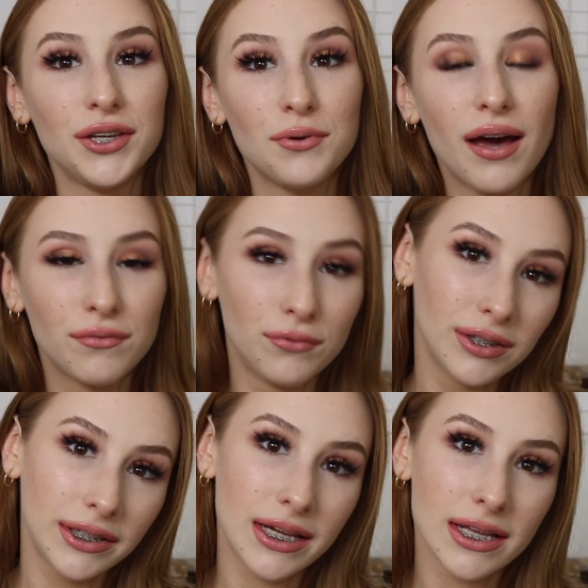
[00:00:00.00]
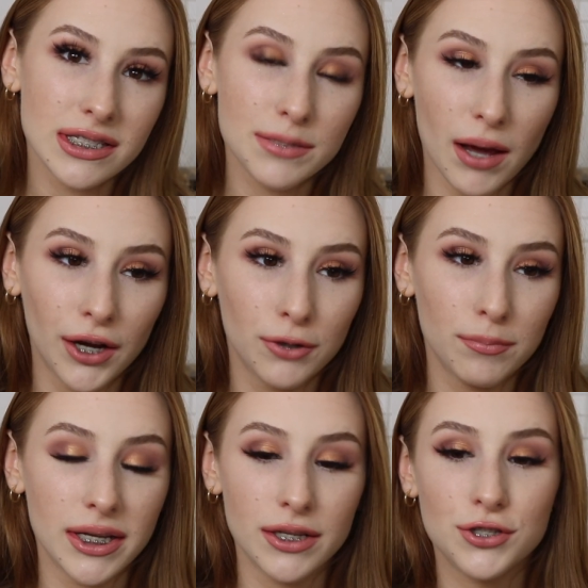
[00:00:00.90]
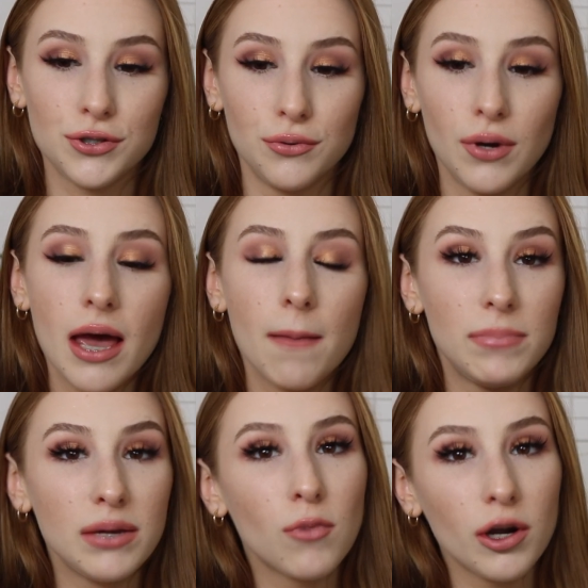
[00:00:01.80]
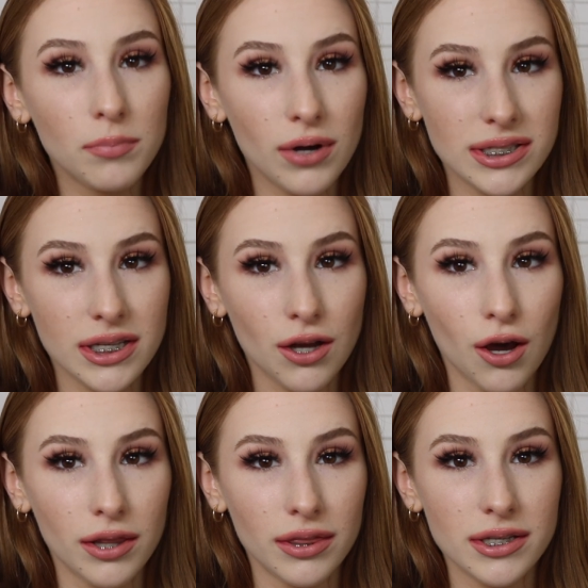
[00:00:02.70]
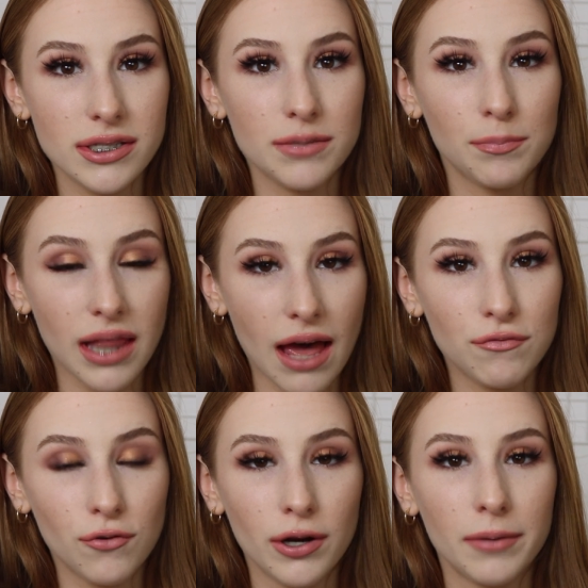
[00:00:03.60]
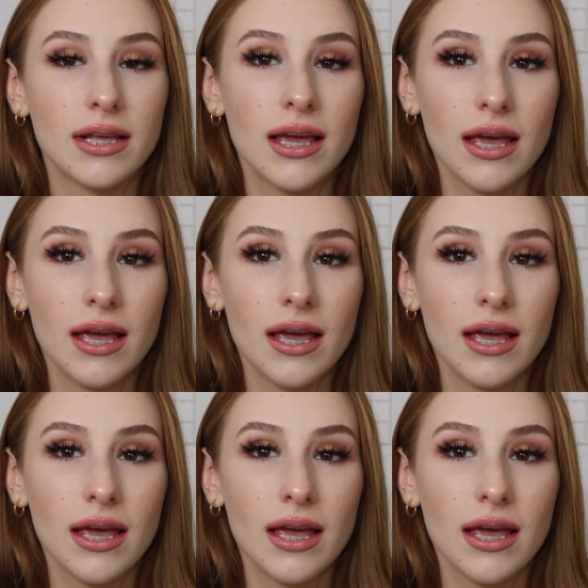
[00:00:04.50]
You have really inspired me to be more present on this platform.